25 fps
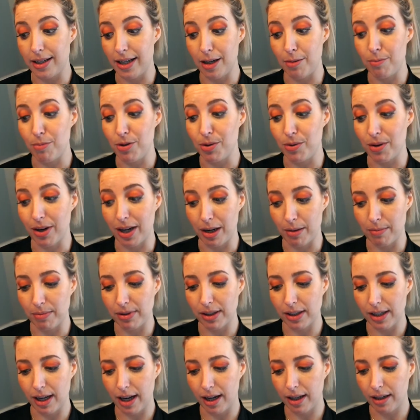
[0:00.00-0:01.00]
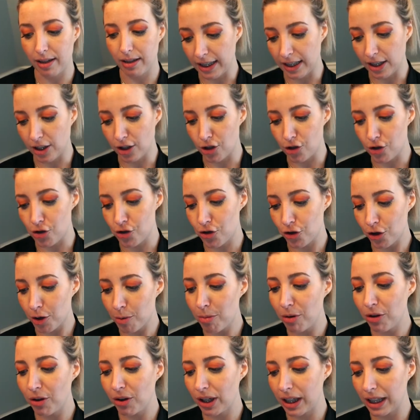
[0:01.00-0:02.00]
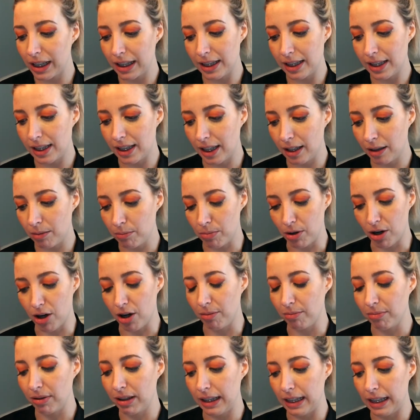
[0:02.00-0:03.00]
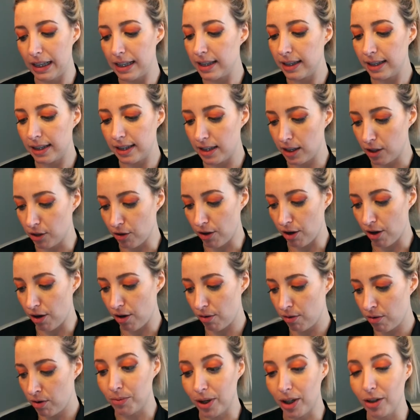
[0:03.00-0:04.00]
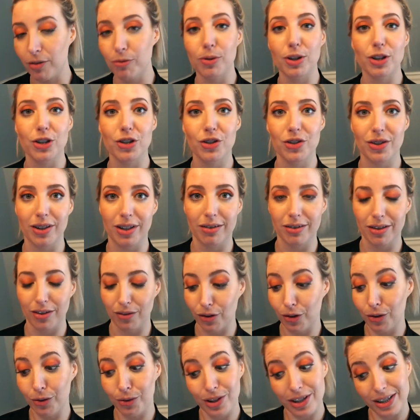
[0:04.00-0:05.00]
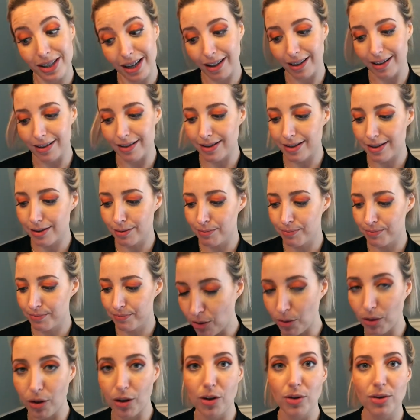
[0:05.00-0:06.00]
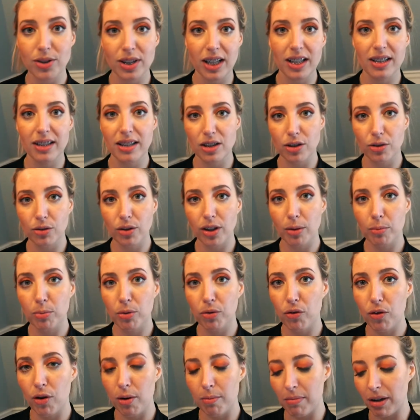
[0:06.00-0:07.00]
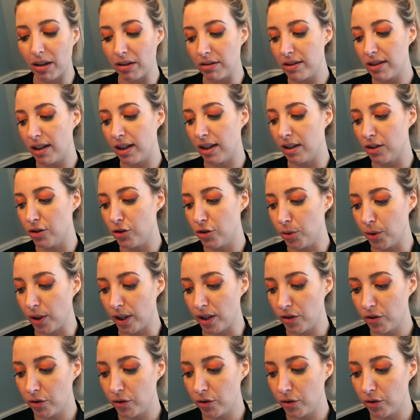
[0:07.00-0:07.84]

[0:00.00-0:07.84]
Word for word: debut on Amazon. It's the Sherbet Cleansing Balm Clean It Zero, one of which sells every three seconds. So it goes on silky before melting into a